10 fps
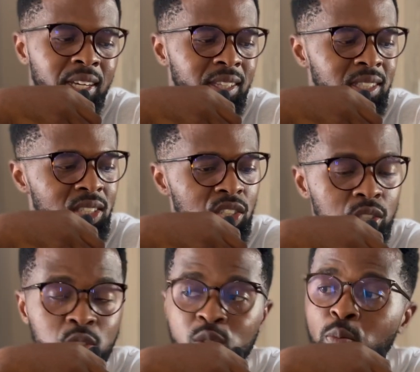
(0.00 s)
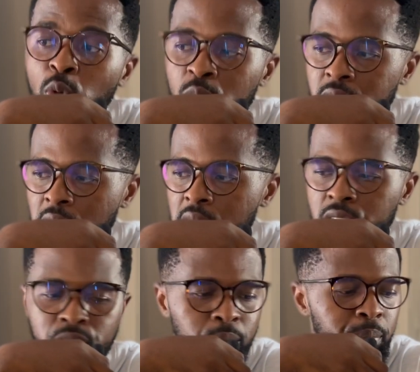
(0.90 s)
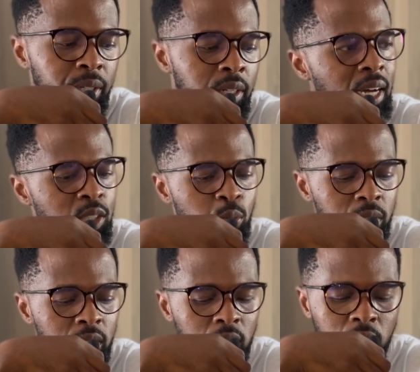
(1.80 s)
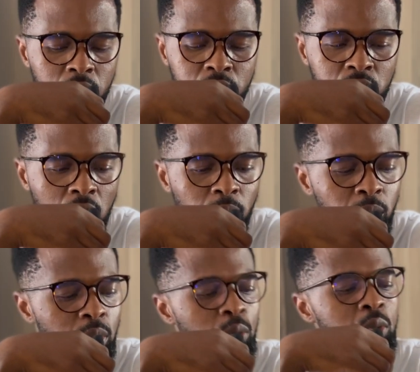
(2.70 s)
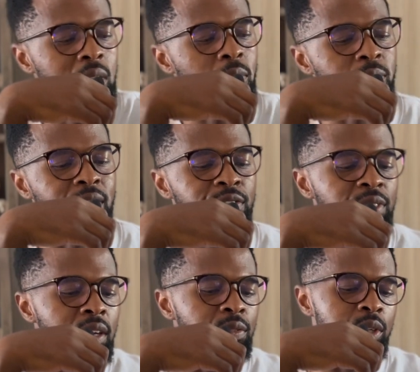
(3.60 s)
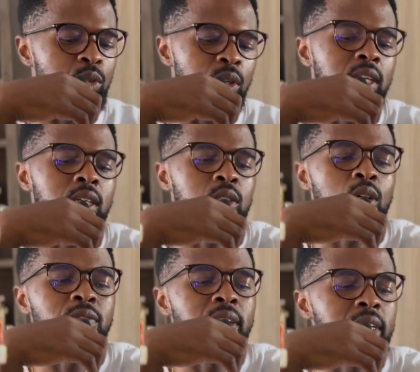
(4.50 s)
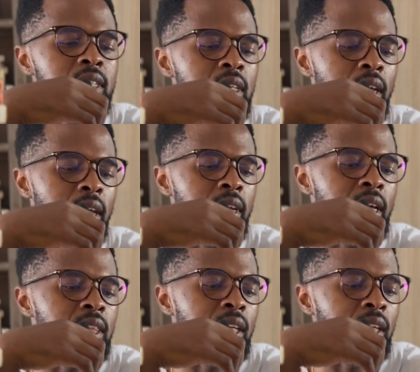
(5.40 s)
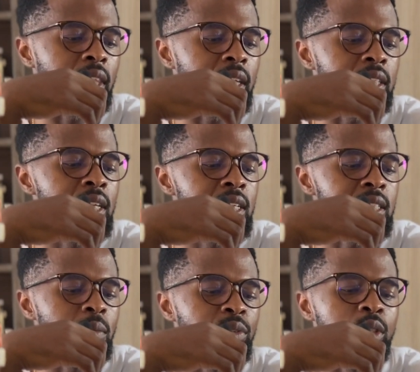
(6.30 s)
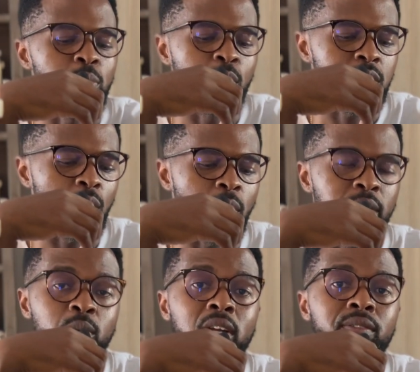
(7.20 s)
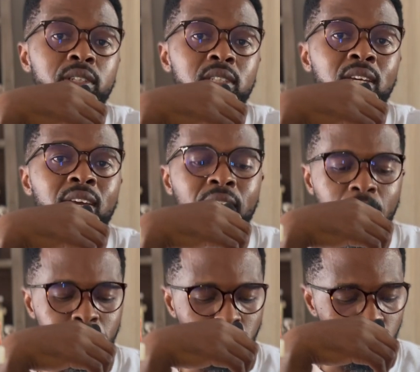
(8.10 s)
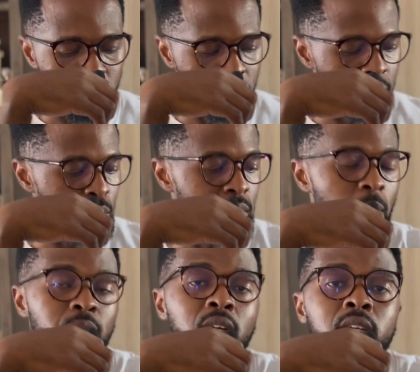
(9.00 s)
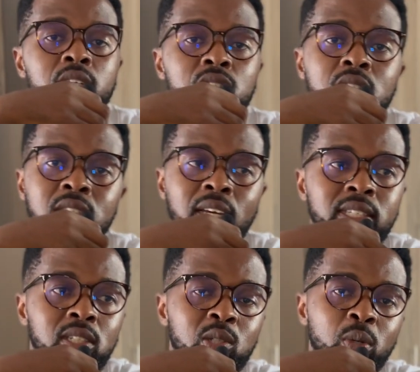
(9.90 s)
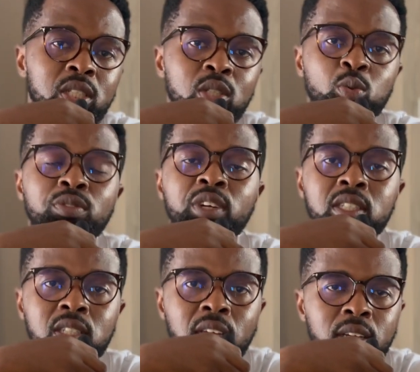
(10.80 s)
This is just a small selection, but I just want to share with you some of my favorite readings of late. And I think that some of these books are quite relevant and pertinent to some of the conditions and situations we face today.